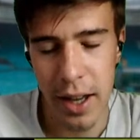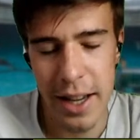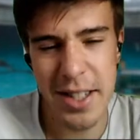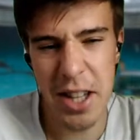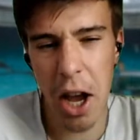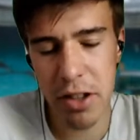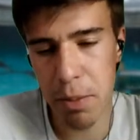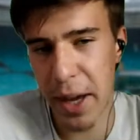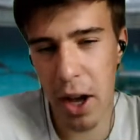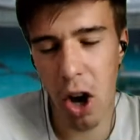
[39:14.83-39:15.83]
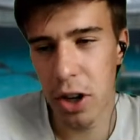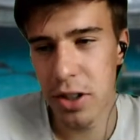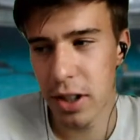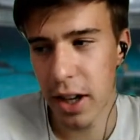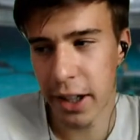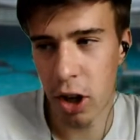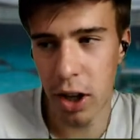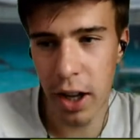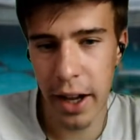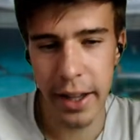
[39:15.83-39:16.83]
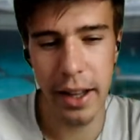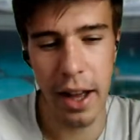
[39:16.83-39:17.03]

His serve's a bit odd, I can't lie.